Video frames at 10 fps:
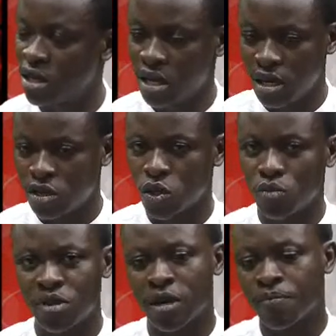in
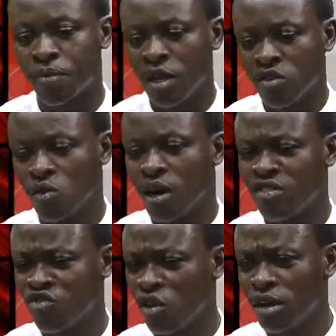Ethiopia. So I
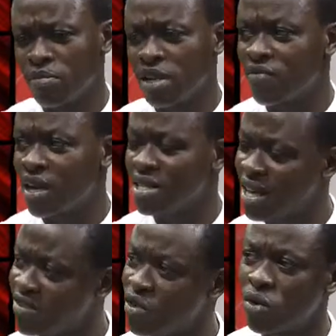strongly believe that
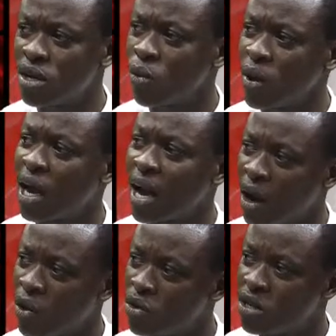that's the only way
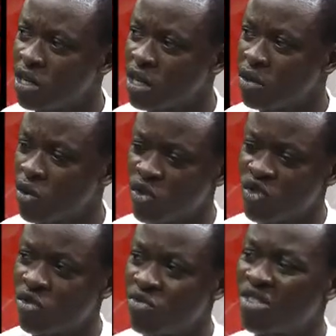out in
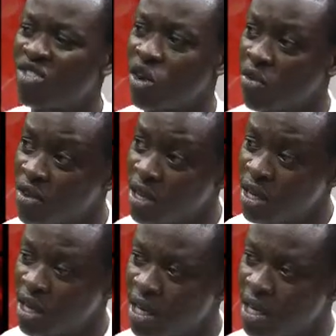also resolving
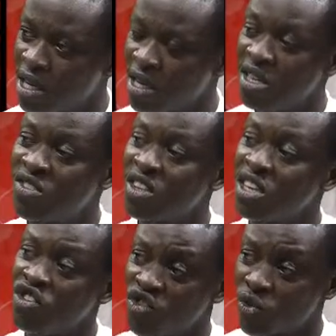this
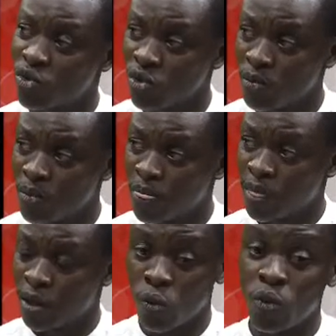issue
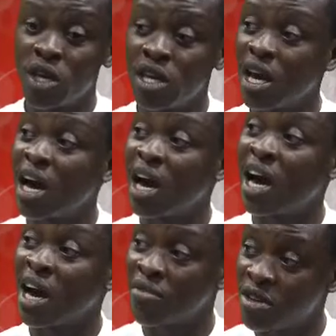we are
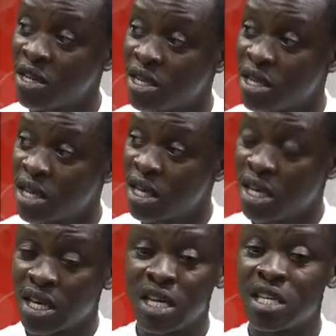having
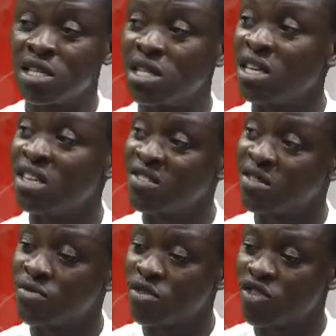in the
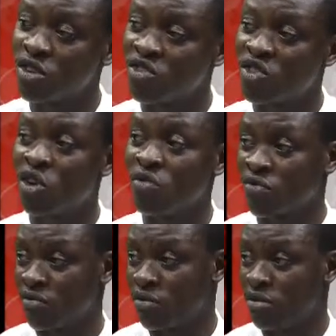eastern regions
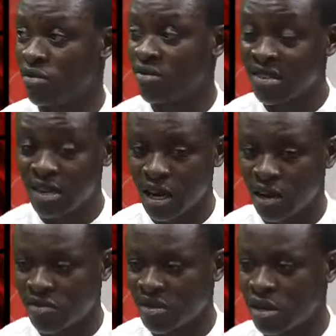of
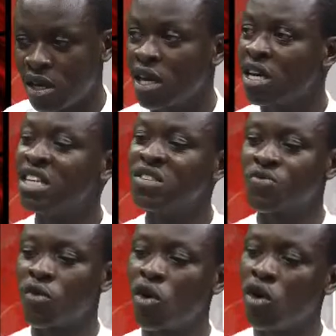DRC, is
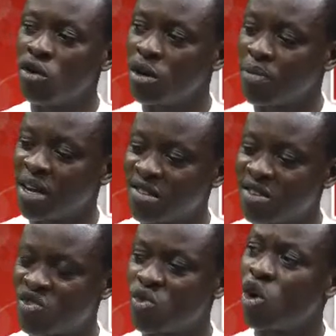for all the
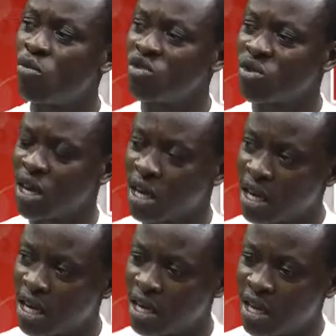parties to come
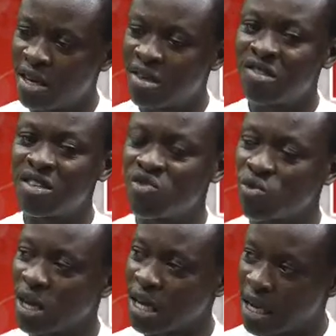together, sit
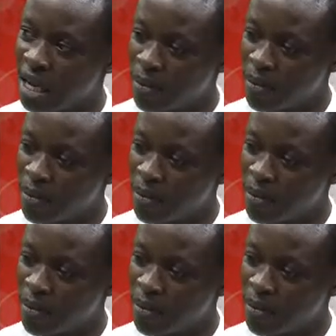together,